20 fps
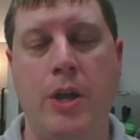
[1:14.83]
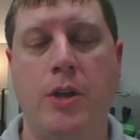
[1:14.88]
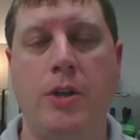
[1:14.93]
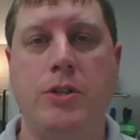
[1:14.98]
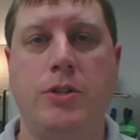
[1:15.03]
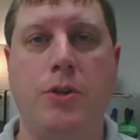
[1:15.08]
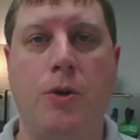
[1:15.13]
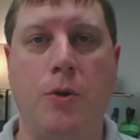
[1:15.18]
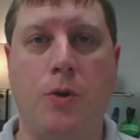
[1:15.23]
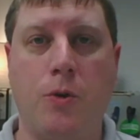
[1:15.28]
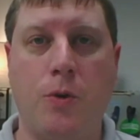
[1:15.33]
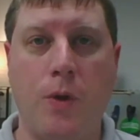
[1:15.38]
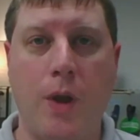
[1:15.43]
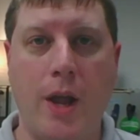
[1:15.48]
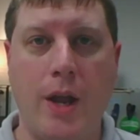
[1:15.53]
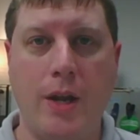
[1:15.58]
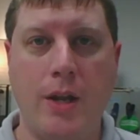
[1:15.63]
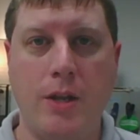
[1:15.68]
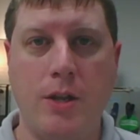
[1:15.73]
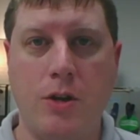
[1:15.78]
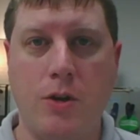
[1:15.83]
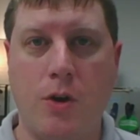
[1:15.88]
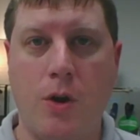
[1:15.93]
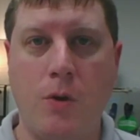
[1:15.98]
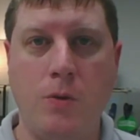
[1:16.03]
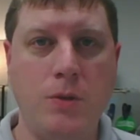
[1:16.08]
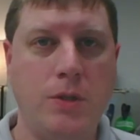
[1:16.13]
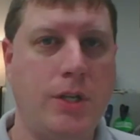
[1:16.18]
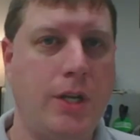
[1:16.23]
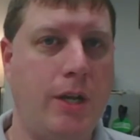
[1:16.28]
So creating your
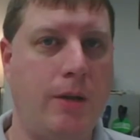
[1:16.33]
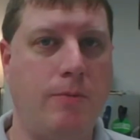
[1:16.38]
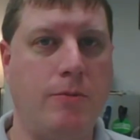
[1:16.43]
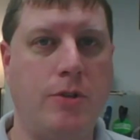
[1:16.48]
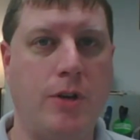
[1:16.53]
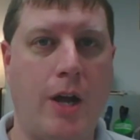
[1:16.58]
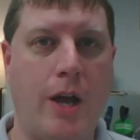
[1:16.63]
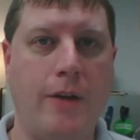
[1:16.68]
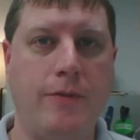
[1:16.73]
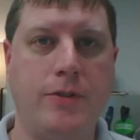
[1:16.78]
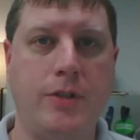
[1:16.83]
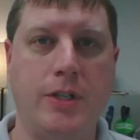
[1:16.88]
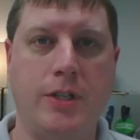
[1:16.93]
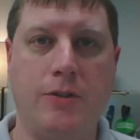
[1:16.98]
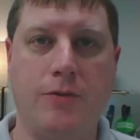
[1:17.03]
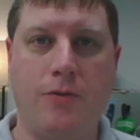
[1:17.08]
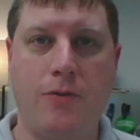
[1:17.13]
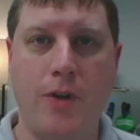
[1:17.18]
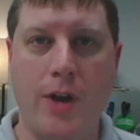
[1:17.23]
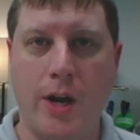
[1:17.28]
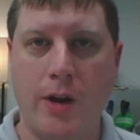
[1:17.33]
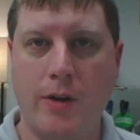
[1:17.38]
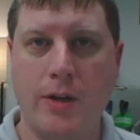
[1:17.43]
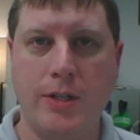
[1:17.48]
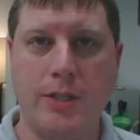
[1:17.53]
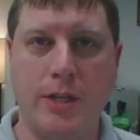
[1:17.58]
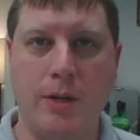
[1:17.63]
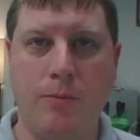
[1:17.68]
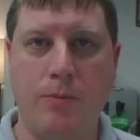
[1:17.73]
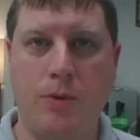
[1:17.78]
own team drives is very
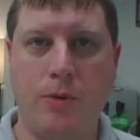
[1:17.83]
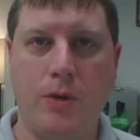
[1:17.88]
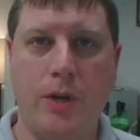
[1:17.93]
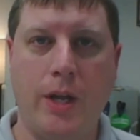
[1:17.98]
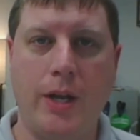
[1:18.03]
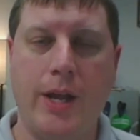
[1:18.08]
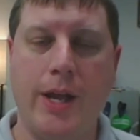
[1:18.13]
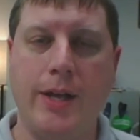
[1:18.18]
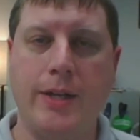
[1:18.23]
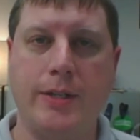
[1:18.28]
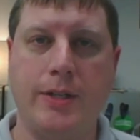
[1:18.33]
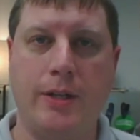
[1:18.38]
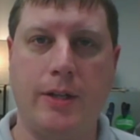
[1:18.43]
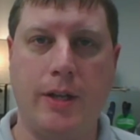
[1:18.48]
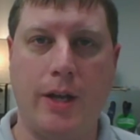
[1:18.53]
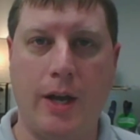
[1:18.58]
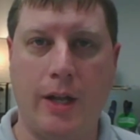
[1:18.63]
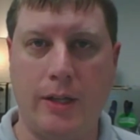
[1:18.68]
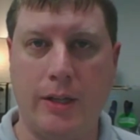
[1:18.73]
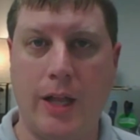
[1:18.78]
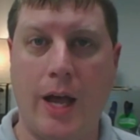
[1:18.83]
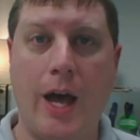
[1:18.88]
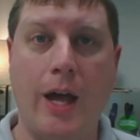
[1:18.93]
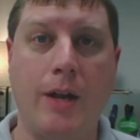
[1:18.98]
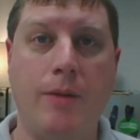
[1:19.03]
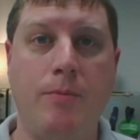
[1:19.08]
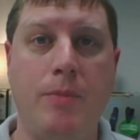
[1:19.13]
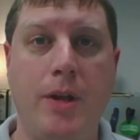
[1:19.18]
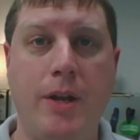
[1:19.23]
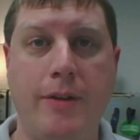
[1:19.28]
simple and has a lot
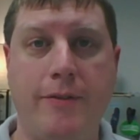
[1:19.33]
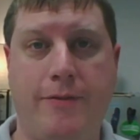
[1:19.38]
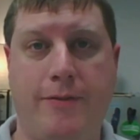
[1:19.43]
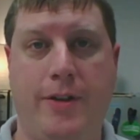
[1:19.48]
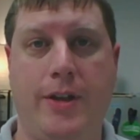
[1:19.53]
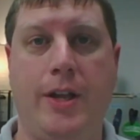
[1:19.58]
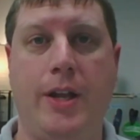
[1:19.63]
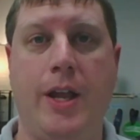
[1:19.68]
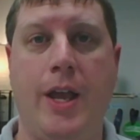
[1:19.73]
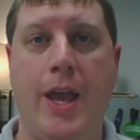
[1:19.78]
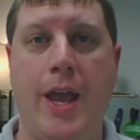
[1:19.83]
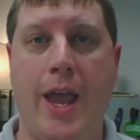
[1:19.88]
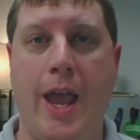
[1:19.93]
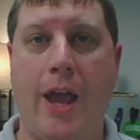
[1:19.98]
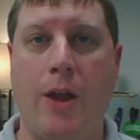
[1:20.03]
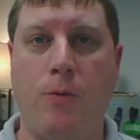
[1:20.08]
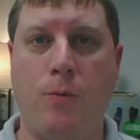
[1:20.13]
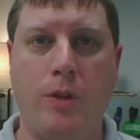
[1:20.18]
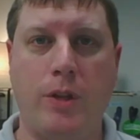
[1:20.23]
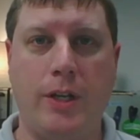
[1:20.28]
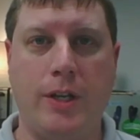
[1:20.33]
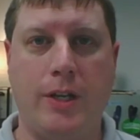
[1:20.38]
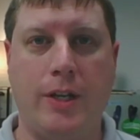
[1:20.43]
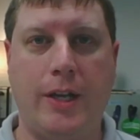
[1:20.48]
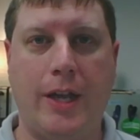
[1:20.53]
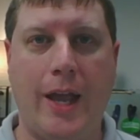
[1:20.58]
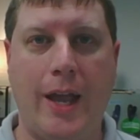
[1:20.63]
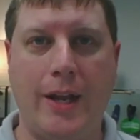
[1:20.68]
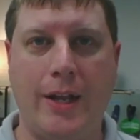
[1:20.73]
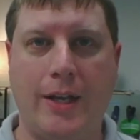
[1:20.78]
of benefit and really
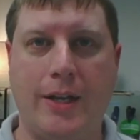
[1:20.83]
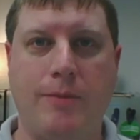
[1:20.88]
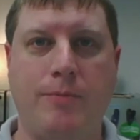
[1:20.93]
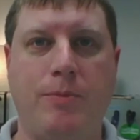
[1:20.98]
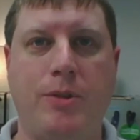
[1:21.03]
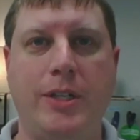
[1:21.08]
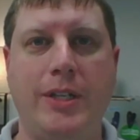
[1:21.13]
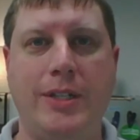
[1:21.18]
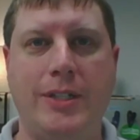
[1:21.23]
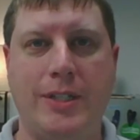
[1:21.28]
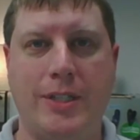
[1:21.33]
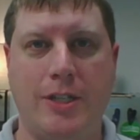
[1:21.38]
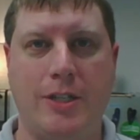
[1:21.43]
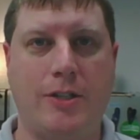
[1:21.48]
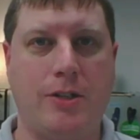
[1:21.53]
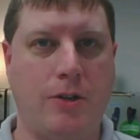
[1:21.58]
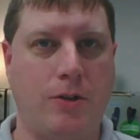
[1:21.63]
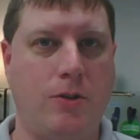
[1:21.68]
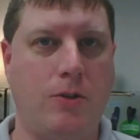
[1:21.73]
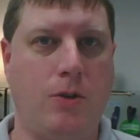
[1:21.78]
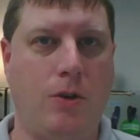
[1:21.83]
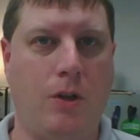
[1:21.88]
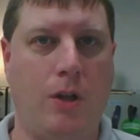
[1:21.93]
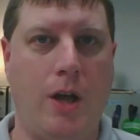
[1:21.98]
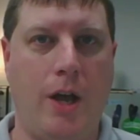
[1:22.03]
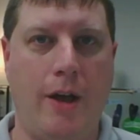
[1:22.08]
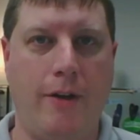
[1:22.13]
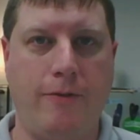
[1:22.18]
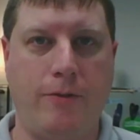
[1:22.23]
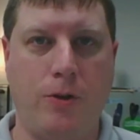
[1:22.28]
kind of completes the circle
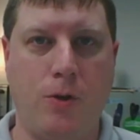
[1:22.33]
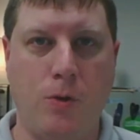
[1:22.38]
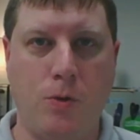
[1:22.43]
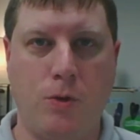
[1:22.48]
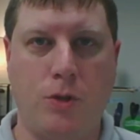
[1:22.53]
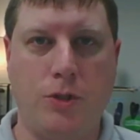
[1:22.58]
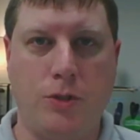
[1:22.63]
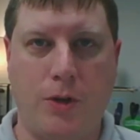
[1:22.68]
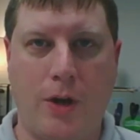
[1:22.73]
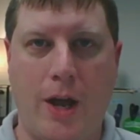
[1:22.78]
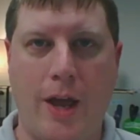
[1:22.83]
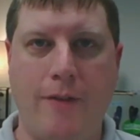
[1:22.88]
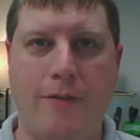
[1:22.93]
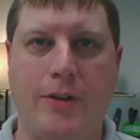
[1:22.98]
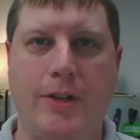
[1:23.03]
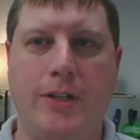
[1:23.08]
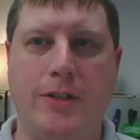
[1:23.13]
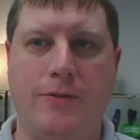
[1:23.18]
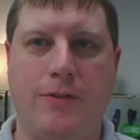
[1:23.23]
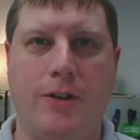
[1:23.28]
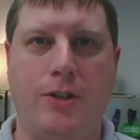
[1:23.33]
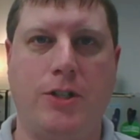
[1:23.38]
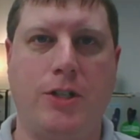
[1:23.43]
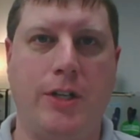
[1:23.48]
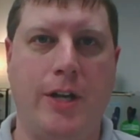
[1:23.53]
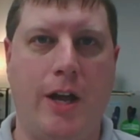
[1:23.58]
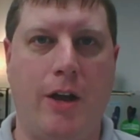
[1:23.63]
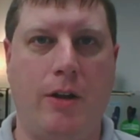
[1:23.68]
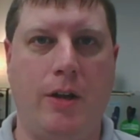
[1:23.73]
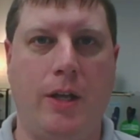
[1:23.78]
of Google Drive and its
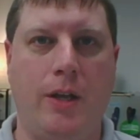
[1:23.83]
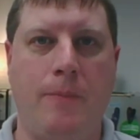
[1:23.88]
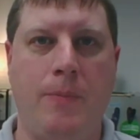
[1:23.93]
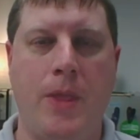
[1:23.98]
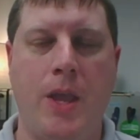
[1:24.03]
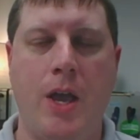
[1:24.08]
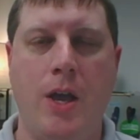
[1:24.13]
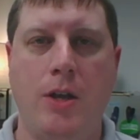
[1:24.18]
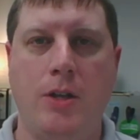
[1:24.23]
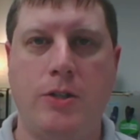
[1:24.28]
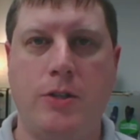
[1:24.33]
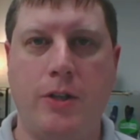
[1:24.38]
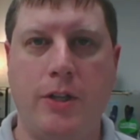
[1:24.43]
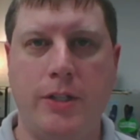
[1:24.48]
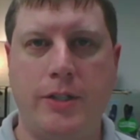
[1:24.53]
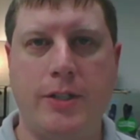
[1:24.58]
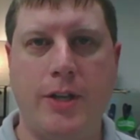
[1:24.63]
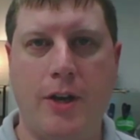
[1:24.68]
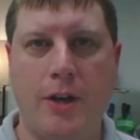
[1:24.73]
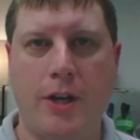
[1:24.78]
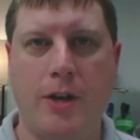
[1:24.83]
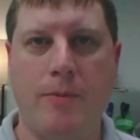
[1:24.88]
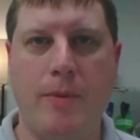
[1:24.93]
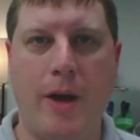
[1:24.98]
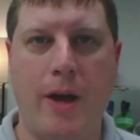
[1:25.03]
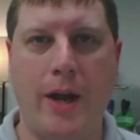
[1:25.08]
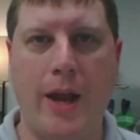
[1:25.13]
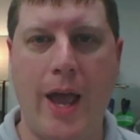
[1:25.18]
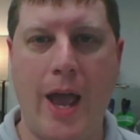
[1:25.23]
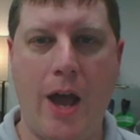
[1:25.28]
functionality. So let's talk
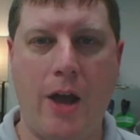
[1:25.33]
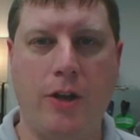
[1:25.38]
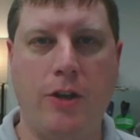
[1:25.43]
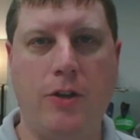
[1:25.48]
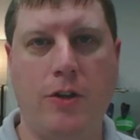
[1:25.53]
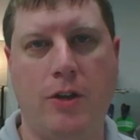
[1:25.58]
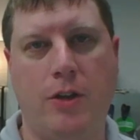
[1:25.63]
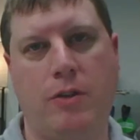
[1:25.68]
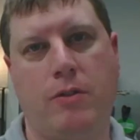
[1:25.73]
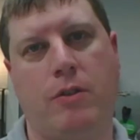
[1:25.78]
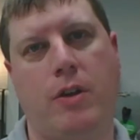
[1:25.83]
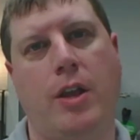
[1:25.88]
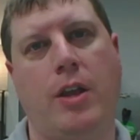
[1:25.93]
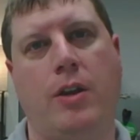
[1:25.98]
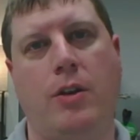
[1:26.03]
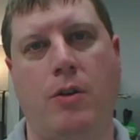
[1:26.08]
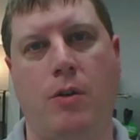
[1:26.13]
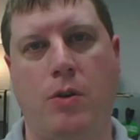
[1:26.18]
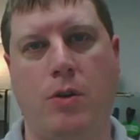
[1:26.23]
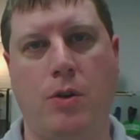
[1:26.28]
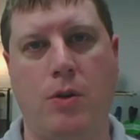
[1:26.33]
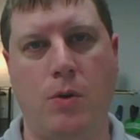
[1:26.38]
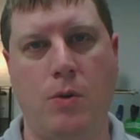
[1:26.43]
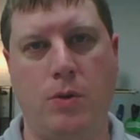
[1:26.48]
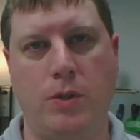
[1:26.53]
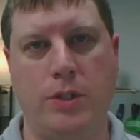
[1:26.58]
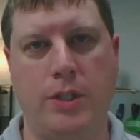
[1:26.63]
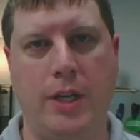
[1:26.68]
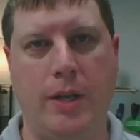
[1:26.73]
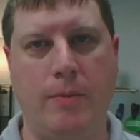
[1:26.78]
about how you can create your own
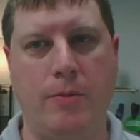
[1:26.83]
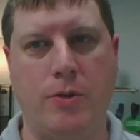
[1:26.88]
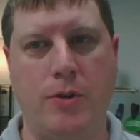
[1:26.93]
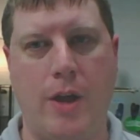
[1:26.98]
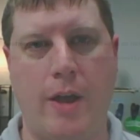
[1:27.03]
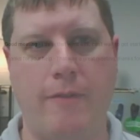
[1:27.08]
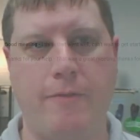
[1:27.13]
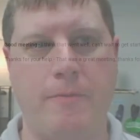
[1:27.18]
Google Team Drive.